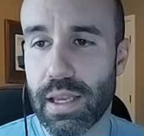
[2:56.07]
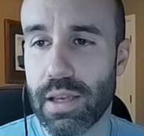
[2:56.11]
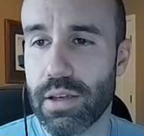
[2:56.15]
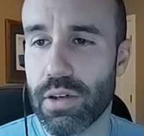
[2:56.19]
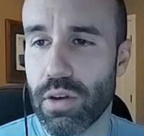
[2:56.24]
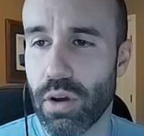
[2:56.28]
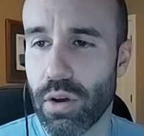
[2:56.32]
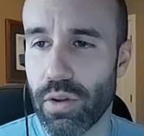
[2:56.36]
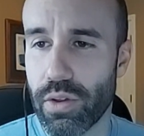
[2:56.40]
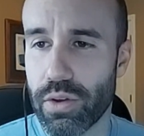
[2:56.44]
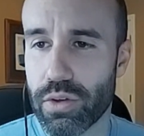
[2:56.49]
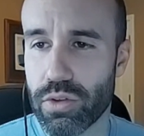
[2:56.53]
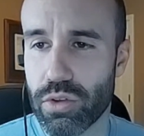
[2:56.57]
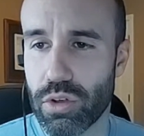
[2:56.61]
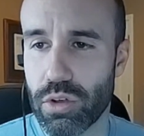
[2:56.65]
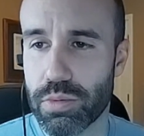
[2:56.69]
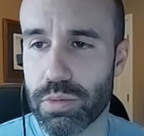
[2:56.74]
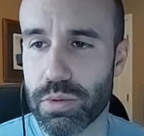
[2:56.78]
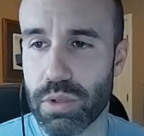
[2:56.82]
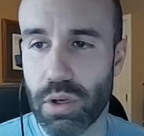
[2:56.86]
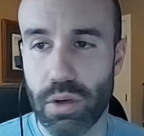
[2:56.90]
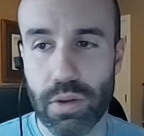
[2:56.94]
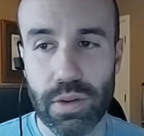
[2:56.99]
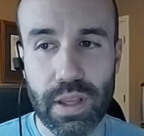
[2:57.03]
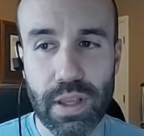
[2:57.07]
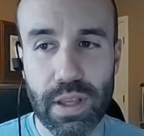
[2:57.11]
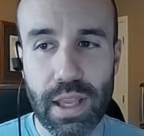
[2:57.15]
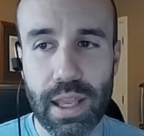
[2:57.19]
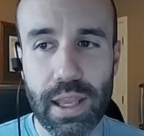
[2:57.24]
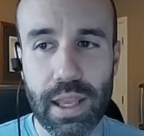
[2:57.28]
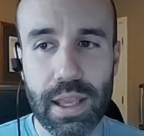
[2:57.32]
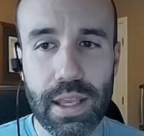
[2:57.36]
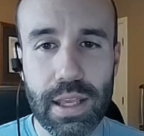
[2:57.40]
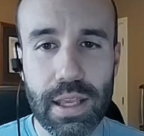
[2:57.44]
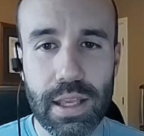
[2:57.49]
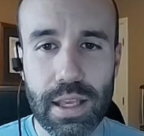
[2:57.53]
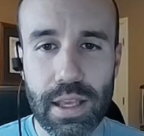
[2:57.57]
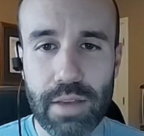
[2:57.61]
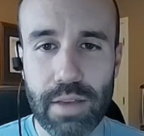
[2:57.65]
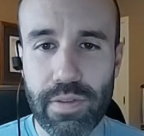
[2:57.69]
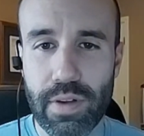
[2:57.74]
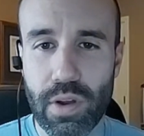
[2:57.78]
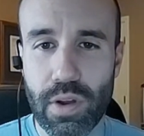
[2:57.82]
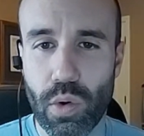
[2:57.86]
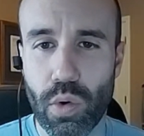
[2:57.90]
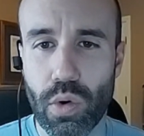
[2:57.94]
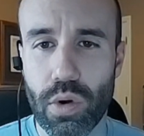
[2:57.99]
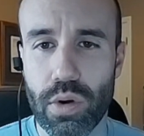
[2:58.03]
And all the troops heard the king
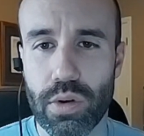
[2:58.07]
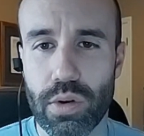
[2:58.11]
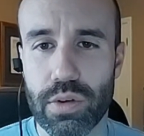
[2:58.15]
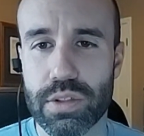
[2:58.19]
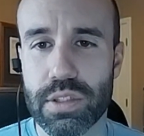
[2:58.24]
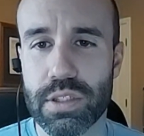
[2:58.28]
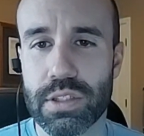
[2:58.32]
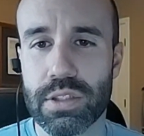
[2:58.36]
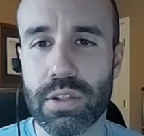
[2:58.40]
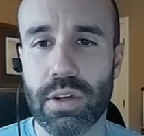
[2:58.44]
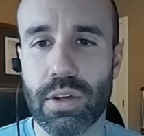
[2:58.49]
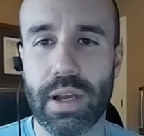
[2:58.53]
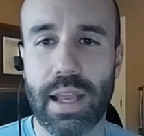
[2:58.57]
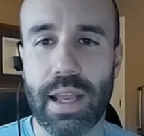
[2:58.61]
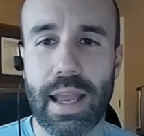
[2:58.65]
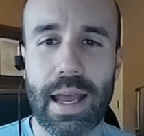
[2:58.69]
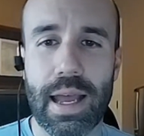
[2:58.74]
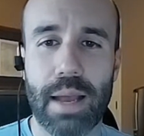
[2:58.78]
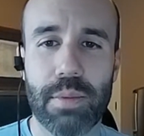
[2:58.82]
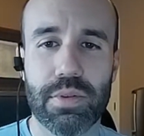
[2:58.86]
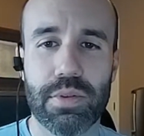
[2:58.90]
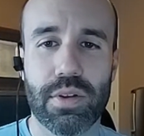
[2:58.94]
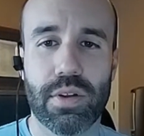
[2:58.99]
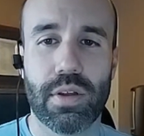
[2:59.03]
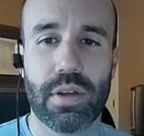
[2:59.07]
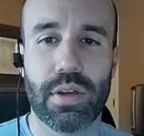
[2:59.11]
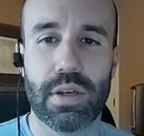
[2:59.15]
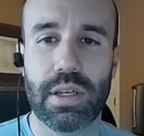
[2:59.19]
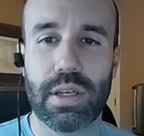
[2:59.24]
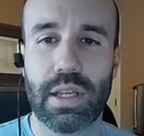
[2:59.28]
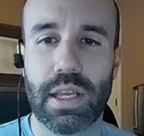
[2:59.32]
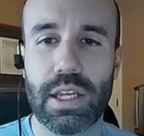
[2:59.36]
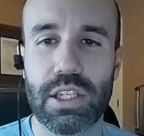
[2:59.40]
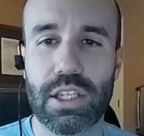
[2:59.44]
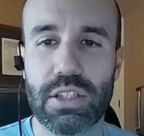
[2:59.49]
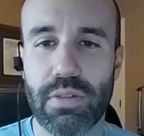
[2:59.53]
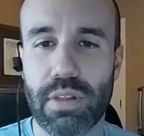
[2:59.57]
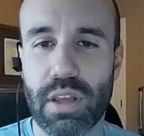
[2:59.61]
giving orders concerning Absalom to each of the